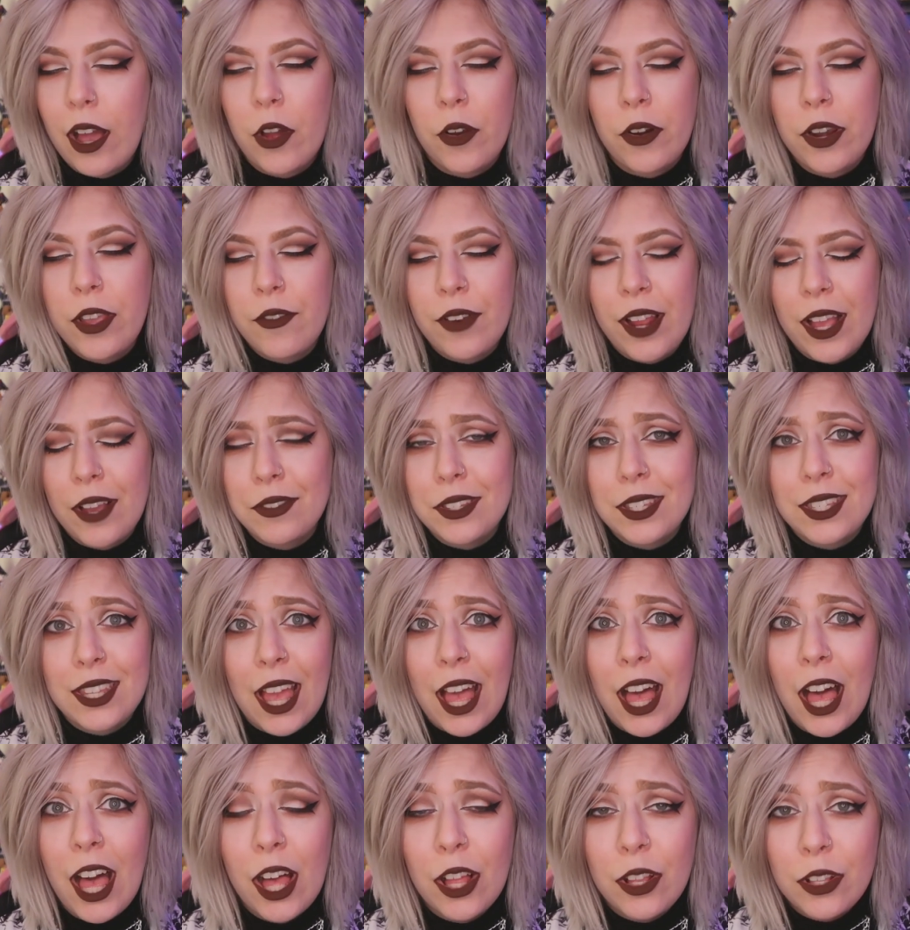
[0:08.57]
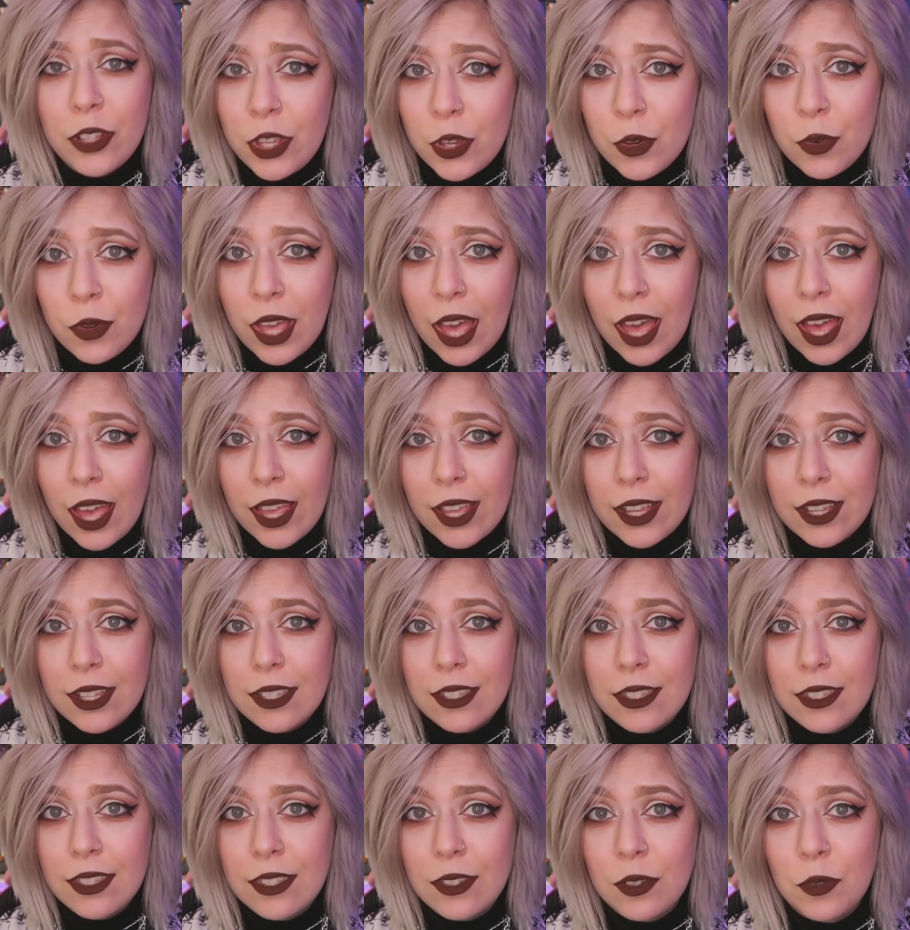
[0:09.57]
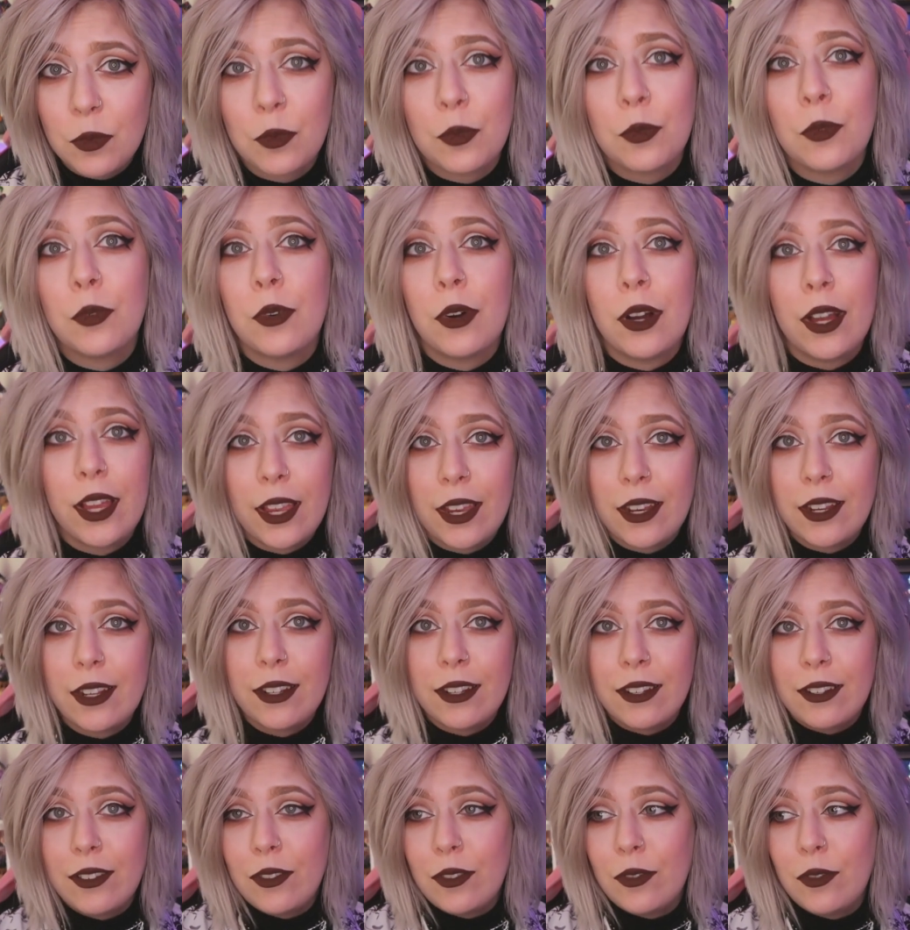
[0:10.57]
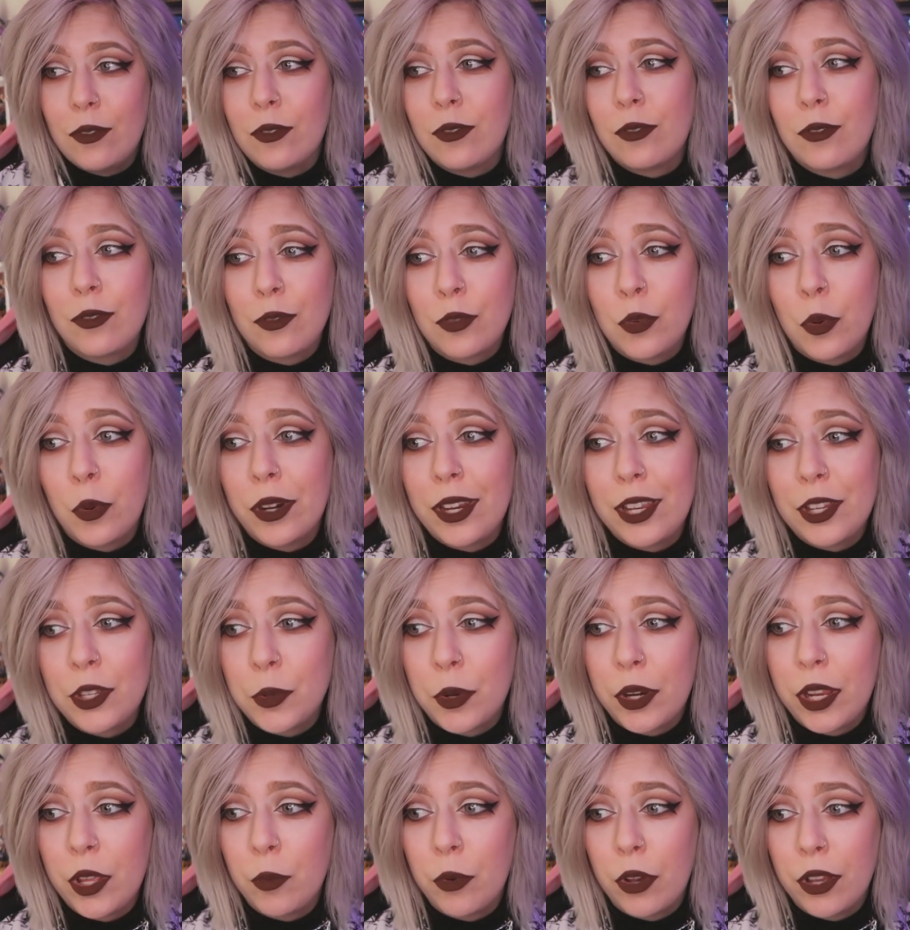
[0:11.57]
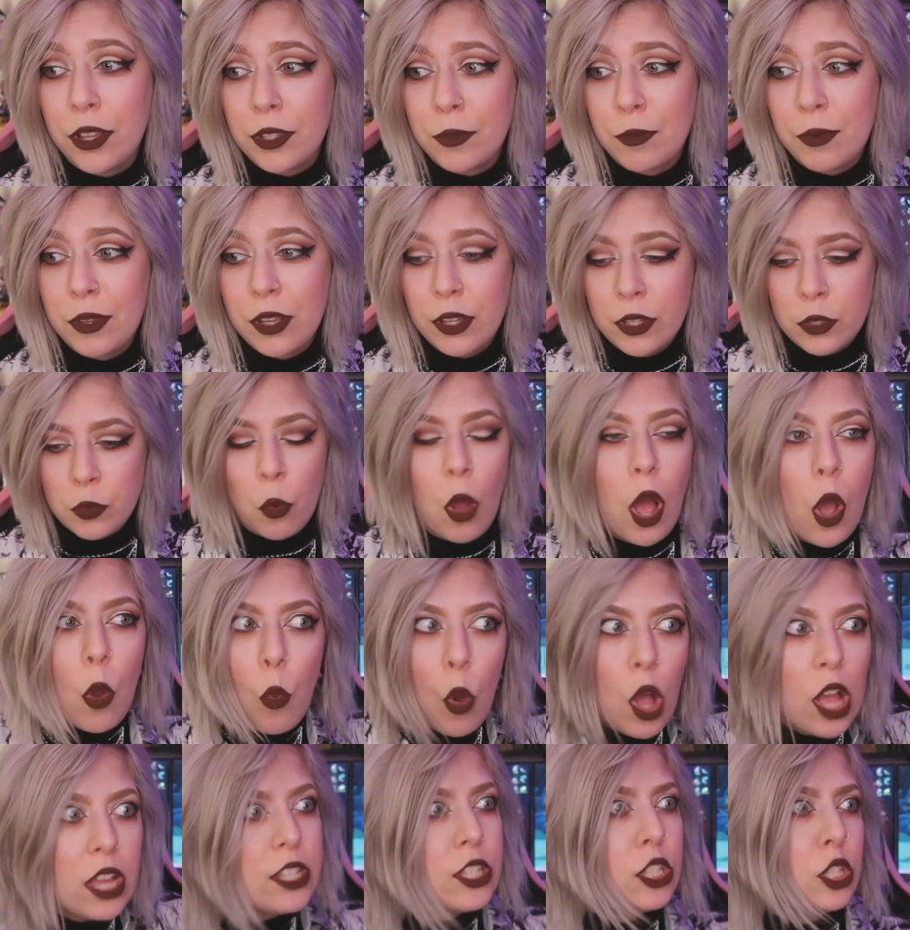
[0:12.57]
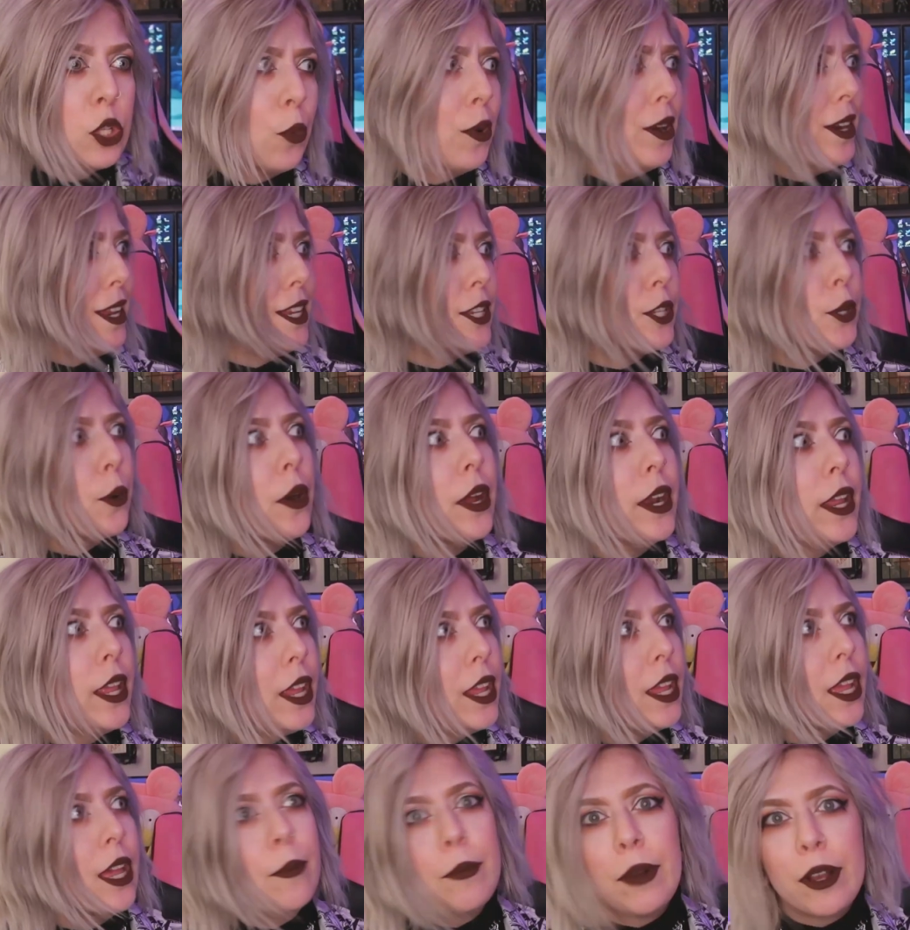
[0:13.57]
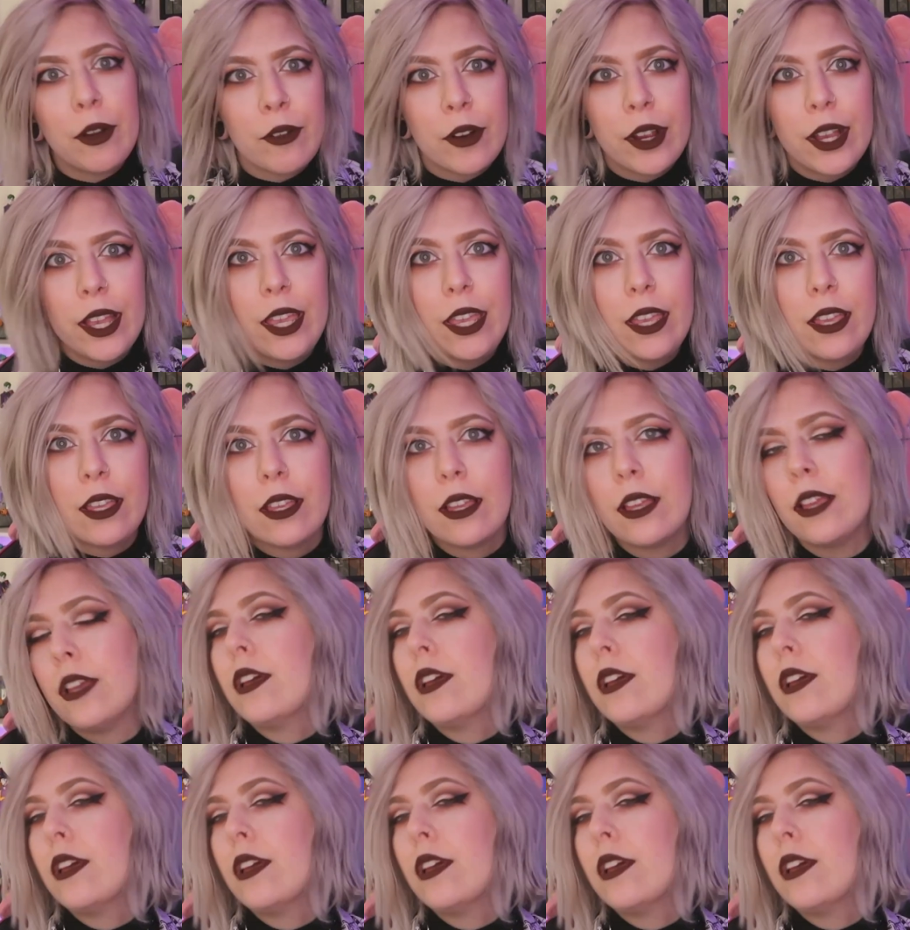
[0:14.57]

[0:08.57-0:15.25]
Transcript: I don't even have to tell you guys what 2020 was, because what was 2020? Am I right?